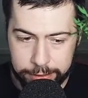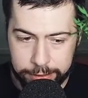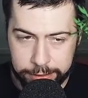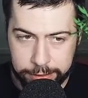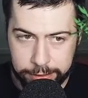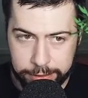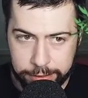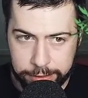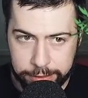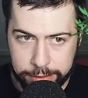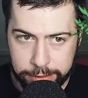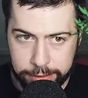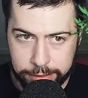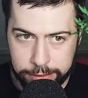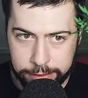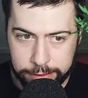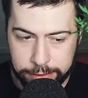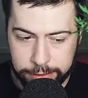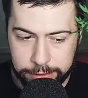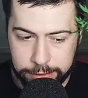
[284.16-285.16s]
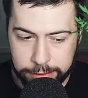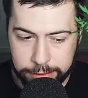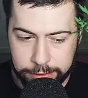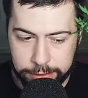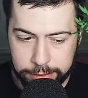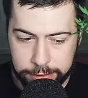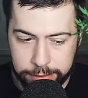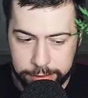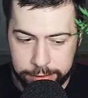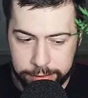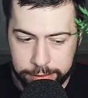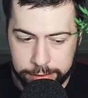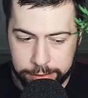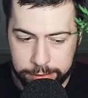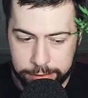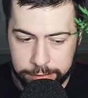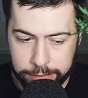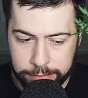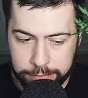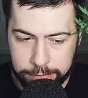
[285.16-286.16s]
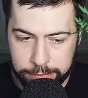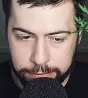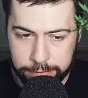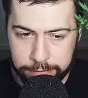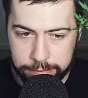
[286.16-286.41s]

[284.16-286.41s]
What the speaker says: Nobody speaks.